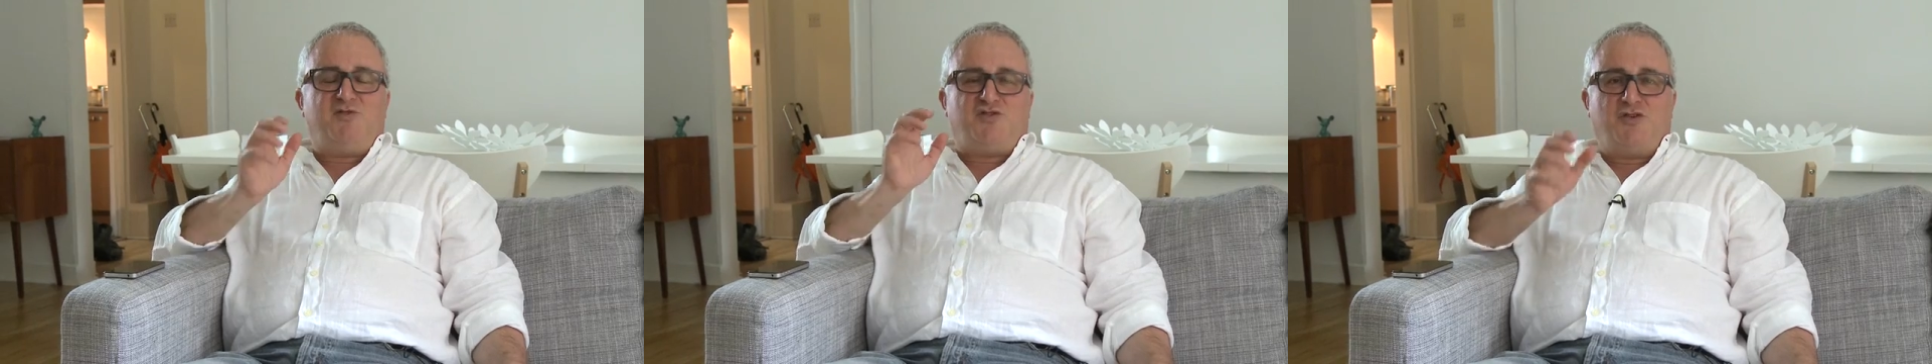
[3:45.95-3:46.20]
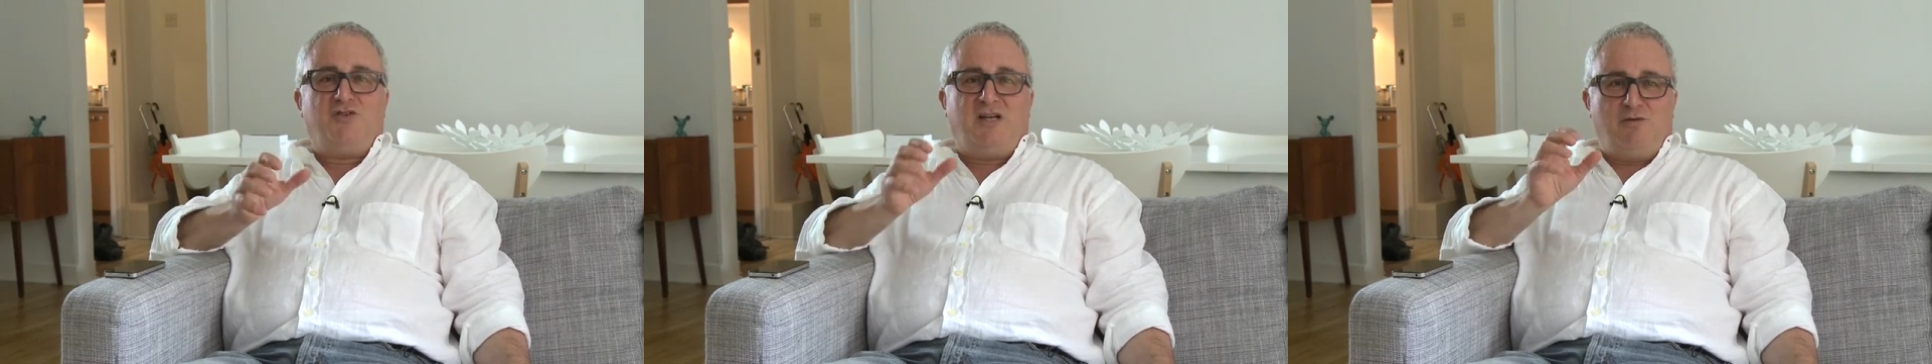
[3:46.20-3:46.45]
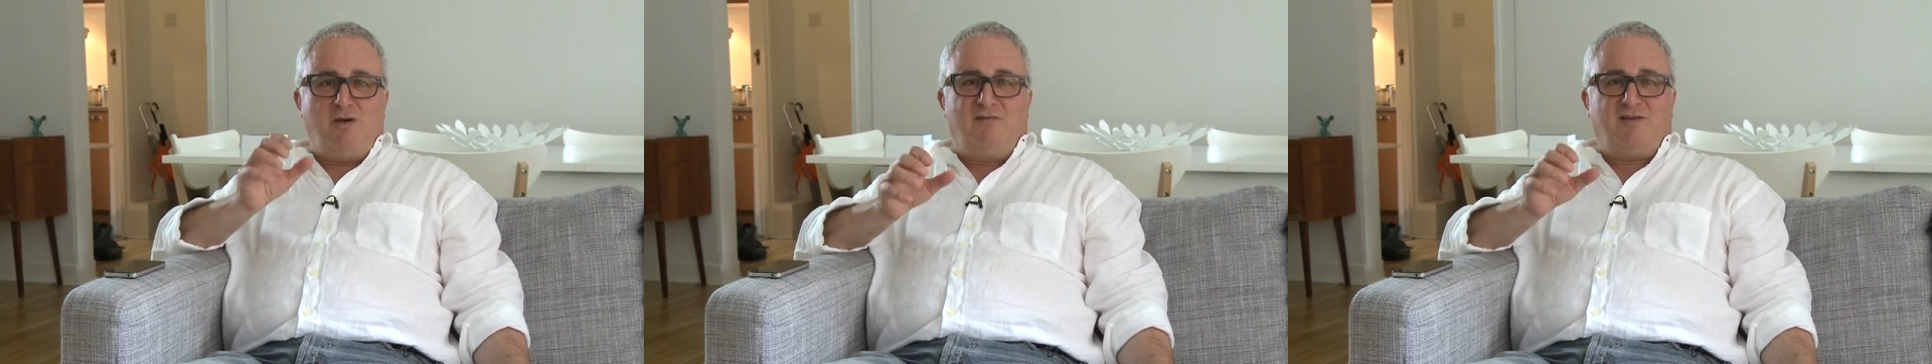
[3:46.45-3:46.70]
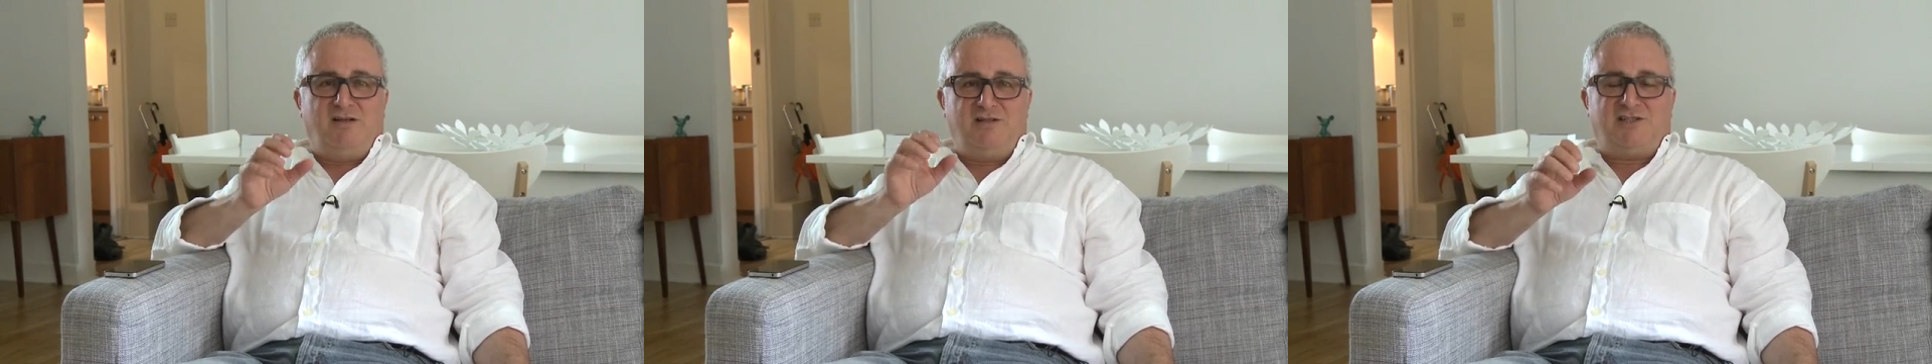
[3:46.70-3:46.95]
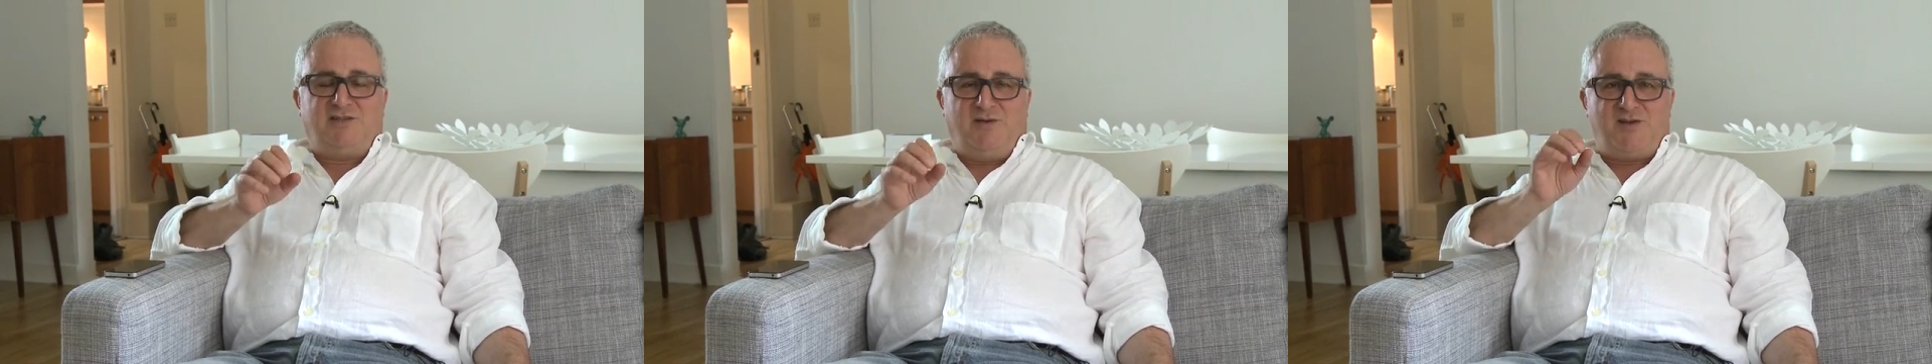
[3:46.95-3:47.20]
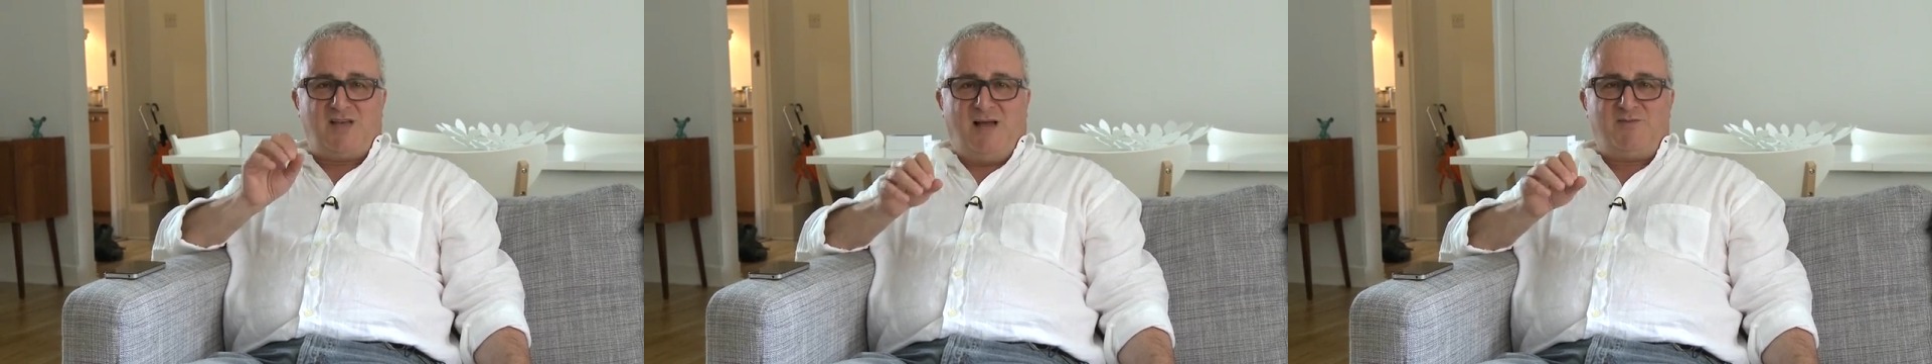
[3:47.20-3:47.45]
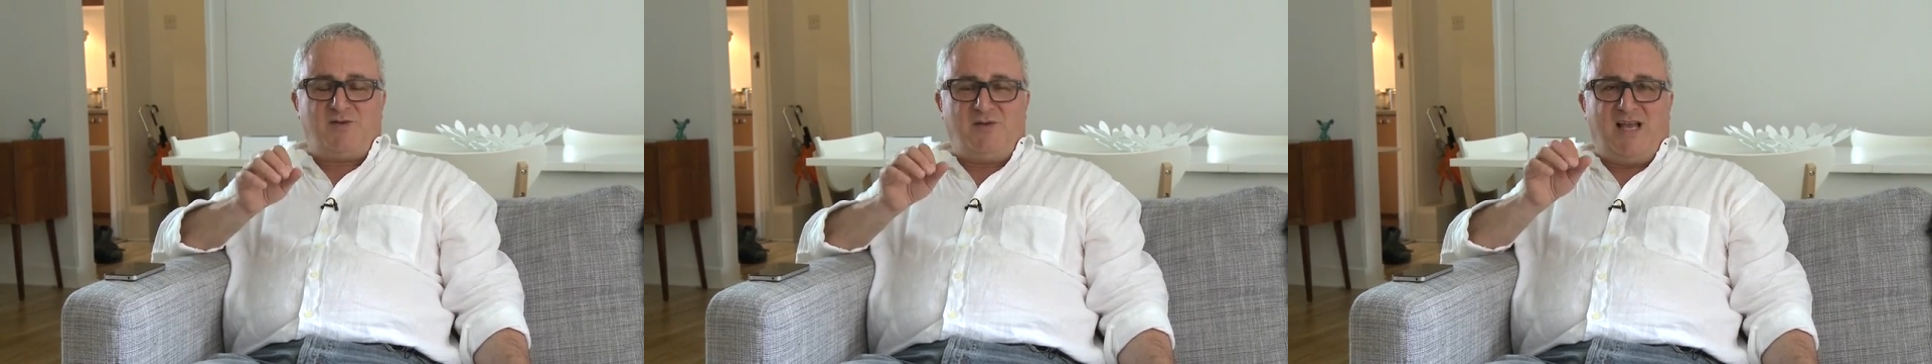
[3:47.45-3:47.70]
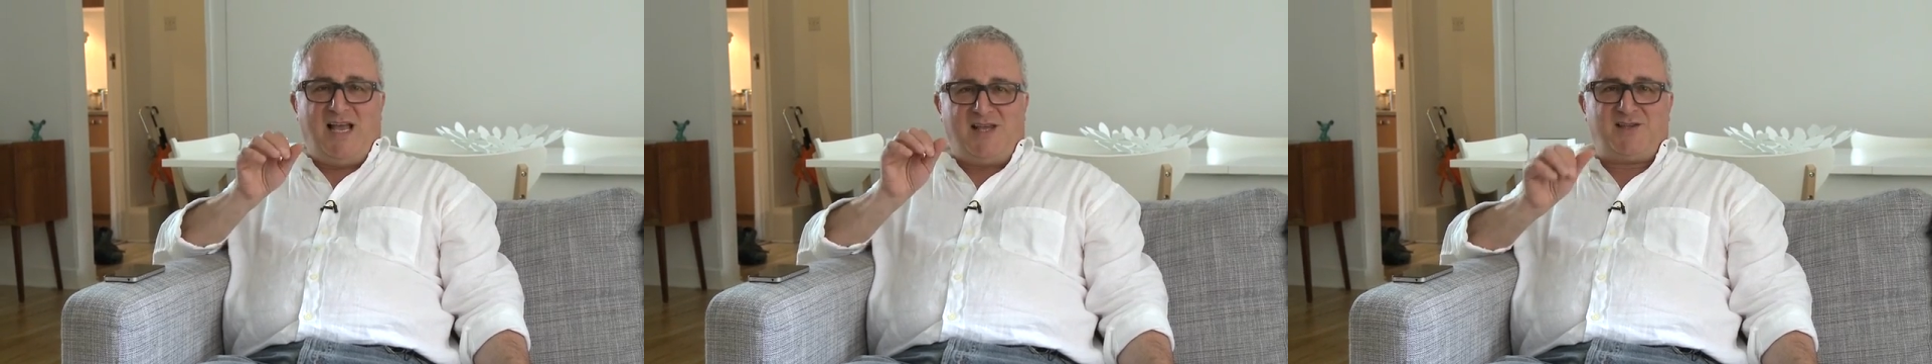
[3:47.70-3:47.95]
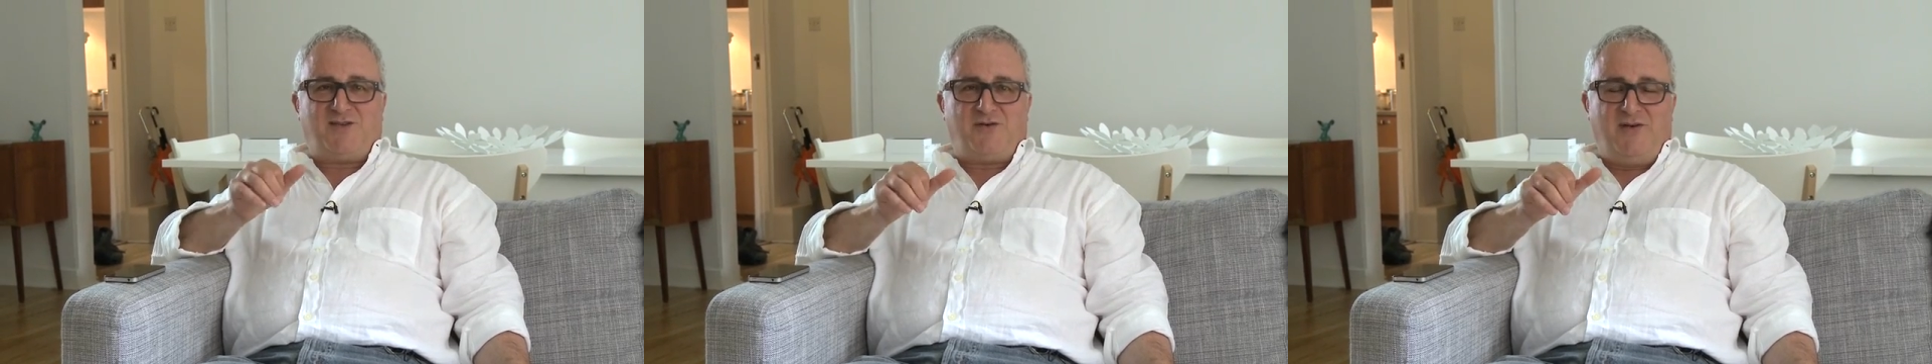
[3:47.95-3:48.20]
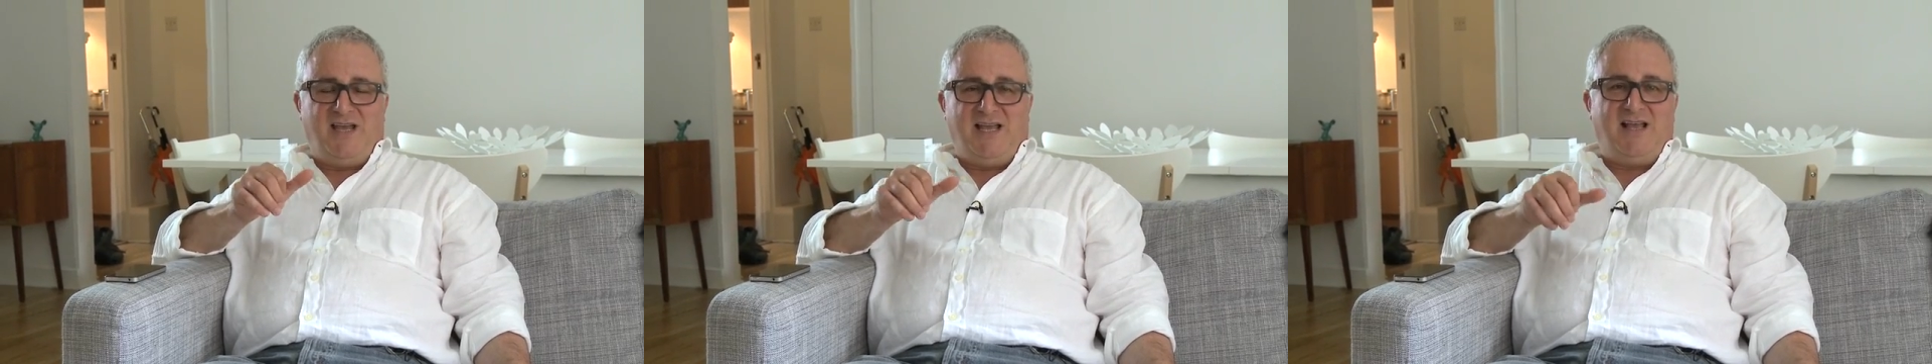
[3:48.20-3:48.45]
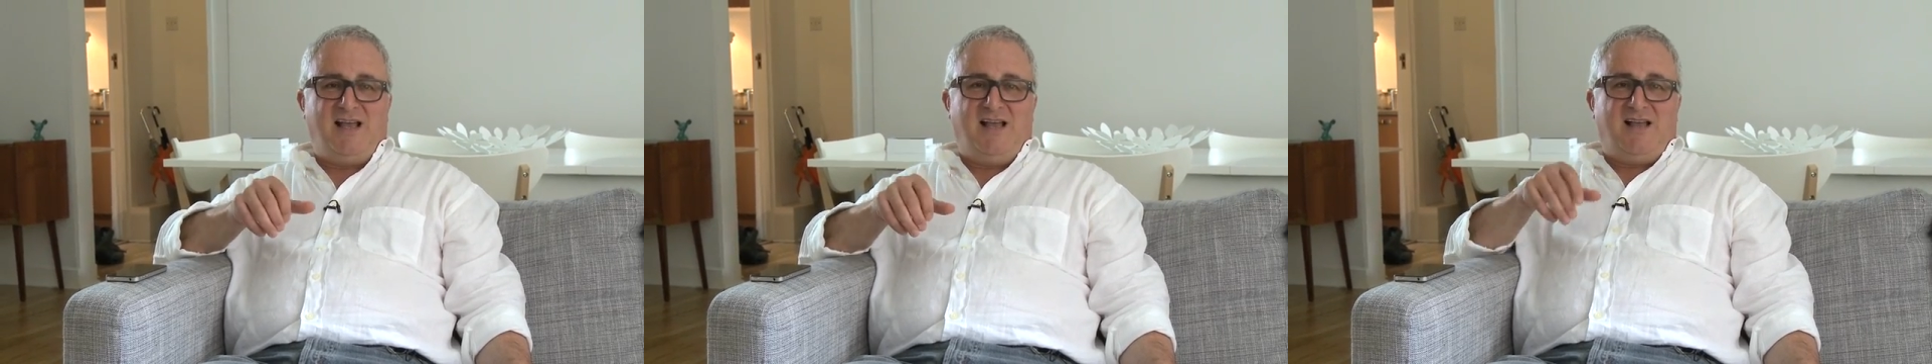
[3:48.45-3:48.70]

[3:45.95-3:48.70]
truly revolutionary Samsung S3.